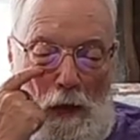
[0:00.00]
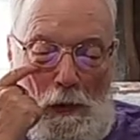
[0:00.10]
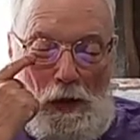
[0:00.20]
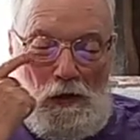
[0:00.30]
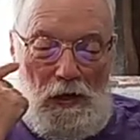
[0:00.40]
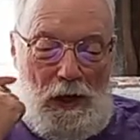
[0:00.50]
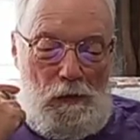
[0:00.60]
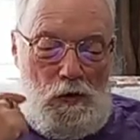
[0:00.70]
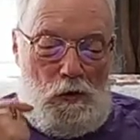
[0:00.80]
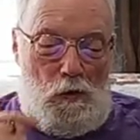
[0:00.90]
about
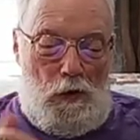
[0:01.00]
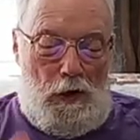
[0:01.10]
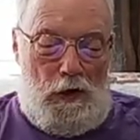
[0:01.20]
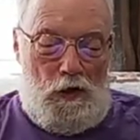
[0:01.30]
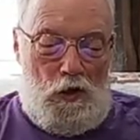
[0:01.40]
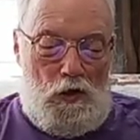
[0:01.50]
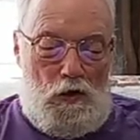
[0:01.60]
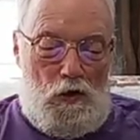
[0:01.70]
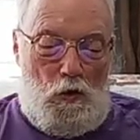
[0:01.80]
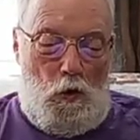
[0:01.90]
Sabbath school at his
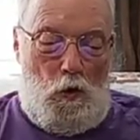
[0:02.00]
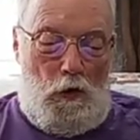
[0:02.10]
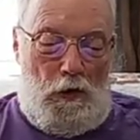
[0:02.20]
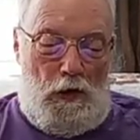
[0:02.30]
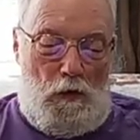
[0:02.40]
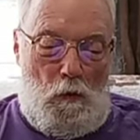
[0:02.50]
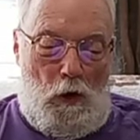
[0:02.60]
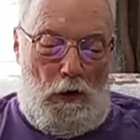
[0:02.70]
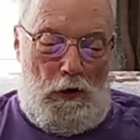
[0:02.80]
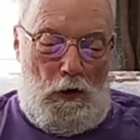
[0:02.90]
school and he
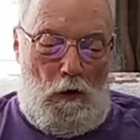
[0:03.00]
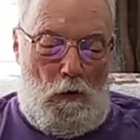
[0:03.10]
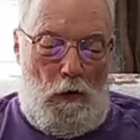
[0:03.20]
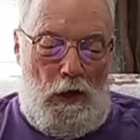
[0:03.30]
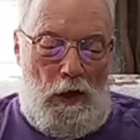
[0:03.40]
wanted to go.